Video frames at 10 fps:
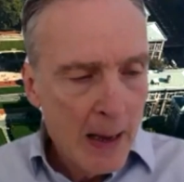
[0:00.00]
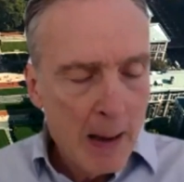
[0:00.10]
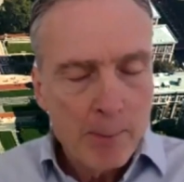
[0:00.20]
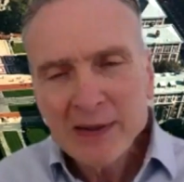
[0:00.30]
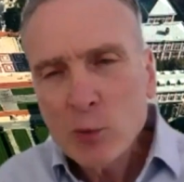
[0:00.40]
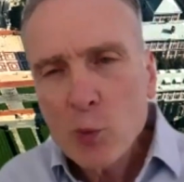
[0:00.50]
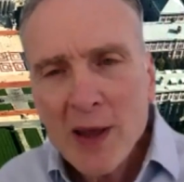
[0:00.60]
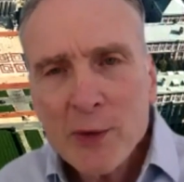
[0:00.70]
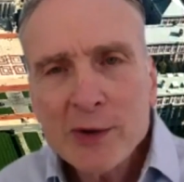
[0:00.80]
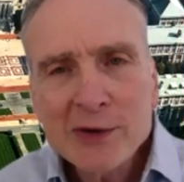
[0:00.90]
But the
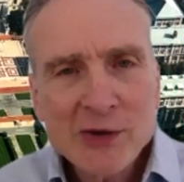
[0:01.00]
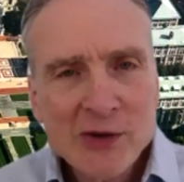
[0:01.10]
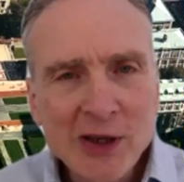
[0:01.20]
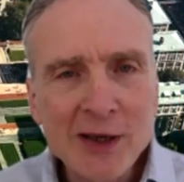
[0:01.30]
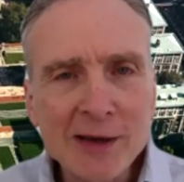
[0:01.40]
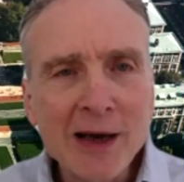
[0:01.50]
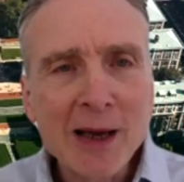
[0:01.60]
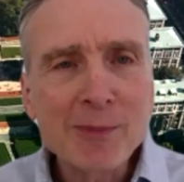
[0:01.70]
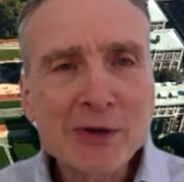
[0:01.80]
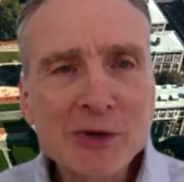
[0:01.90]
weather in the city, I
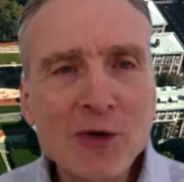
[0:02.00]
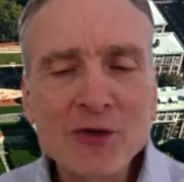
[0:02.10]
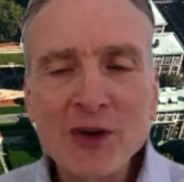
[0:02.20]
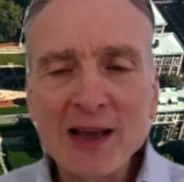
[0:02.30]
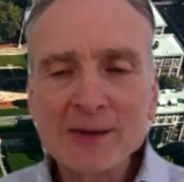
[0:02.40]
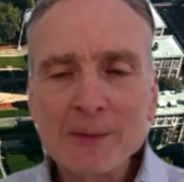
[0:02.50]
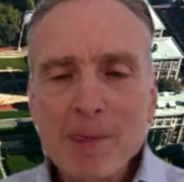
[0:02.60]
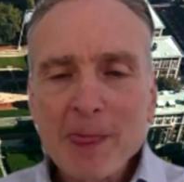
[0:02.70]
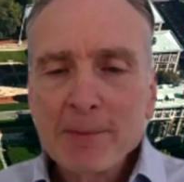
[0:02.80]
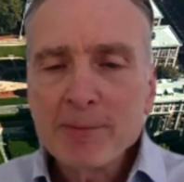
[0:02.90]
must confess,
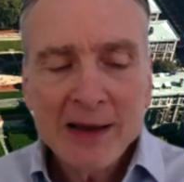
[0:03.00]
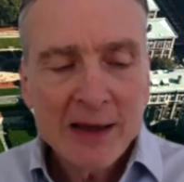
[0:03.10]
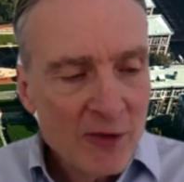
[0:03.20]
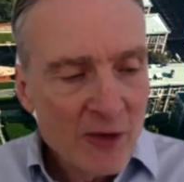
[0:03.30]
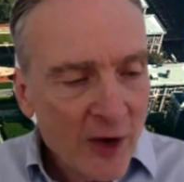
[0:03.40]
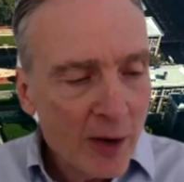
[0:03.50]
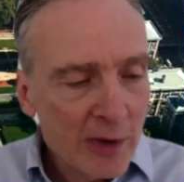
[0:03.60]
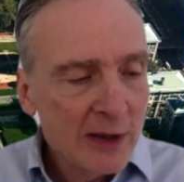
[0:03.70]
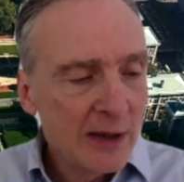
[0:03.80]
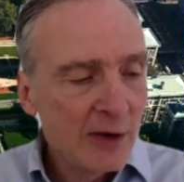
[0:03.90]
made it
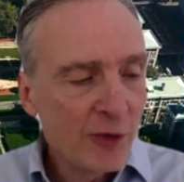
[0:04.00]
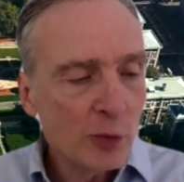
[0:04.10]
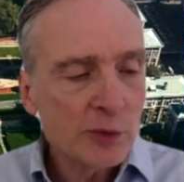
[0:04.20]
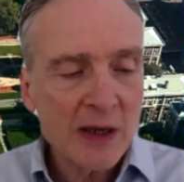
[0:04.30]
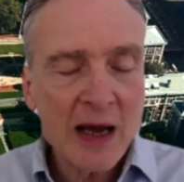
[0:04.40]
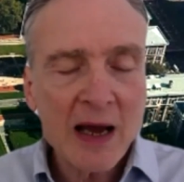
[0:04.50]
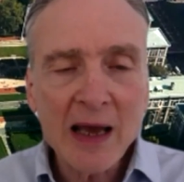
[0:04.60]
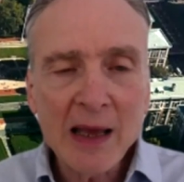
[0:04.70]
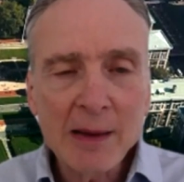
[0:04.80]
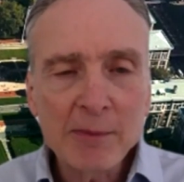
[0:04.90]
very difficult
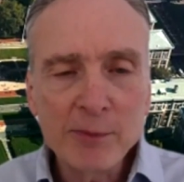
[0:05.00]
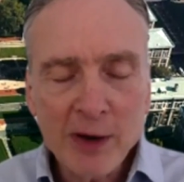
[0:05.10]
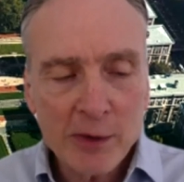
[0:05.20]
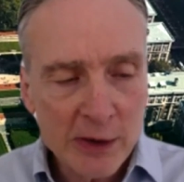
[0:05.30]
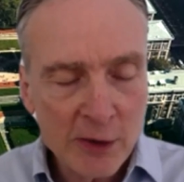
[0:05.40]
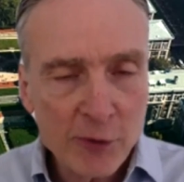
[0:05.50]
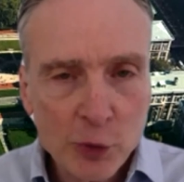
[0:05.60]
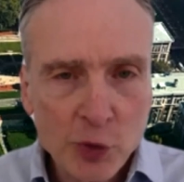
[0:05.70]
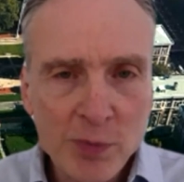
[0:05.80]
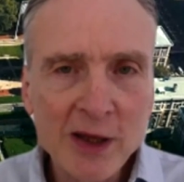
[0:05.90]

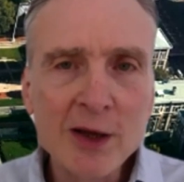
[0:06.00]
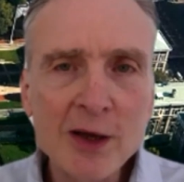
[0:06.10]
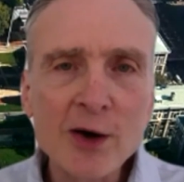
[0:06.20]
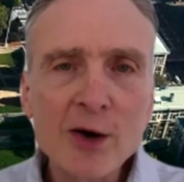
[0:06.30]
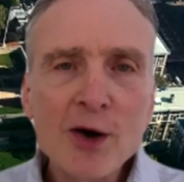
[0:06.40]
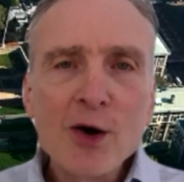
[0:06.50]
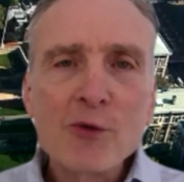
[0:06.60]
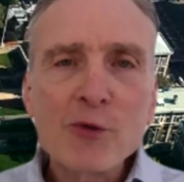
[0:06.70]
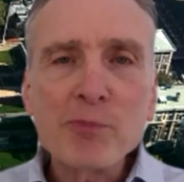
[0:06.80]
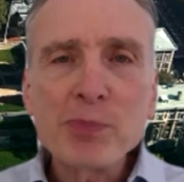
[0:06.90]
to be here
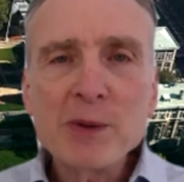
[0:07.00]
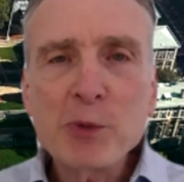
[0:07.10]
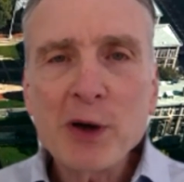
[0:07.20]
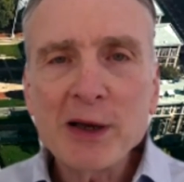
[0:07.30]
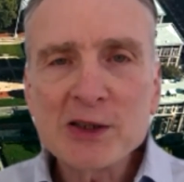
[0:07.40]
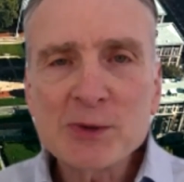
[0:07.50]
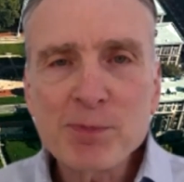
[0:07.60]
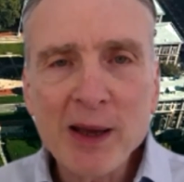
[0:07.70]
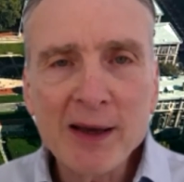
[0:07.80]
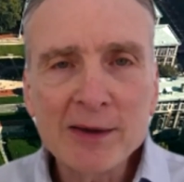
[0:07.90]
for people who had
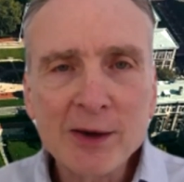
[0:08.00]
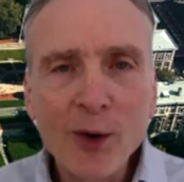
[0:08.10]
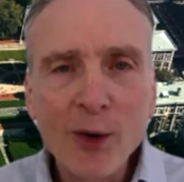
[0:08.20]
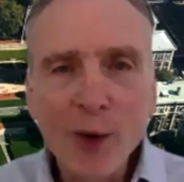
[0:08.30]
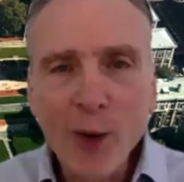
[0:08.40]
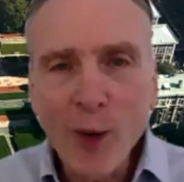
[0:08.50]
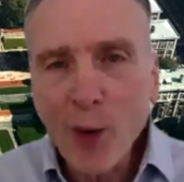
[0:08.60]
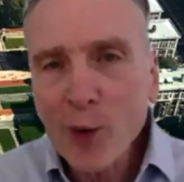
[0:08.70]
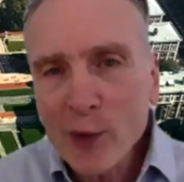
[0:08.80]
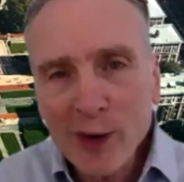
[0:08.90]
spent
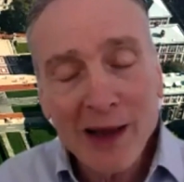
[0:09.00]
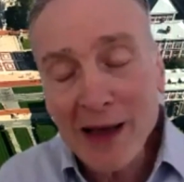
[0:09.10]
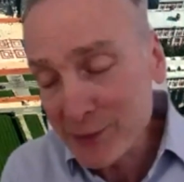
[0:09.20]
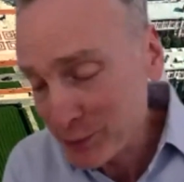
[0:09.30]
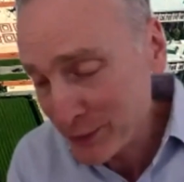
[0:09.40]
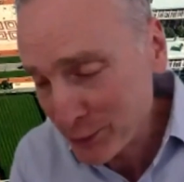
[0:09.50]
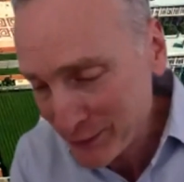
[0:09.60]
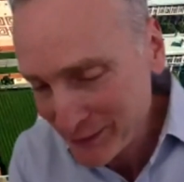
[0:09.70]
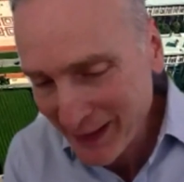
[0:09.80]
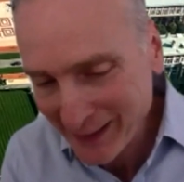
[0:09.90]
all their lives, which
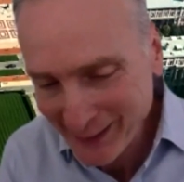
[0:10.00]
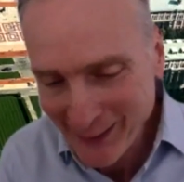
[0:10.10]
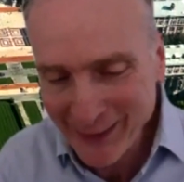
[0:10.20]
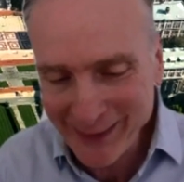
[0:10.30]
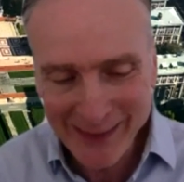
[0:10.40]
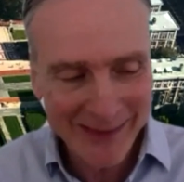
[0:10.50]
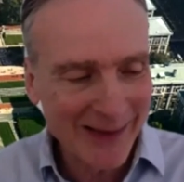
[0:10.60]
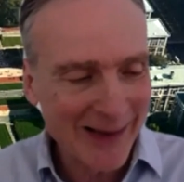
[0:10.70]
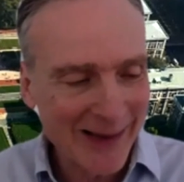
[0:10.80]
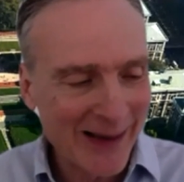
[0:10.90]
wasn't that long at
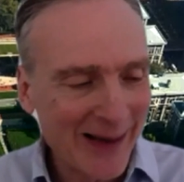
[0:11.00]
that